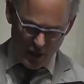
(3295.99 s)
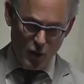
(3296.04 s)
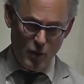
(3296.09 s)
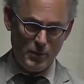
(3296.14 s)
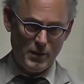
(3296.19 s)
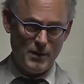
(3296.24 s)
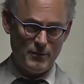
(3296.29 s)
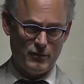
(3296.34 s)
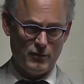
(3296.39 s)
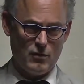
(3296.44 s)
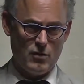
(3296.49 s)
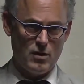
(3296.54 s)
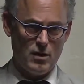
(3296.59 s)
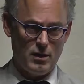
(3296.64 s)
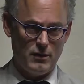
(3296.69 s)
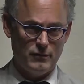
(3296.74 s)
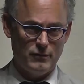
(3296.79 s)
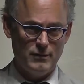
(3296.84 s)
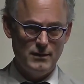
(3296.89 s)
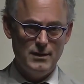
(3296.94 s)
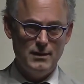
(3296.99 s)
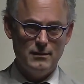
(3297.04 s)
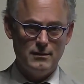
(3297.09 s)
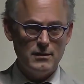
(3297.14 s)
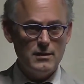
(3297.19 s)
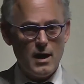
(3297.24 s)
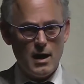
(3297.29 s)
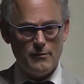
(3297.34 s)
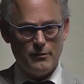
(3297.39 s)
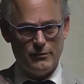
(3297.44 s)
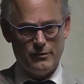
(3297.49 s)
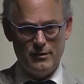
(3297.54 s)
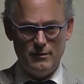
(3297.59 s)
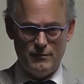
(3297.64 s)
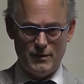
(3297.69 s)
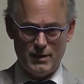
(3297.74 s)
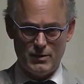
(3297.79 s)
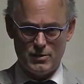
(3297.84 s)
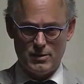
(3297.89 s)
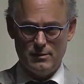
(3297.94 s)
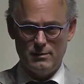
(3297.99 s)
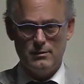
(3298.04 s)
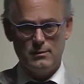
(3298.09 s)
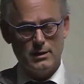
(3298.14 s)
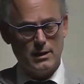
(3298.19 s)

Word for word: I hope comes across, the novel's an invention.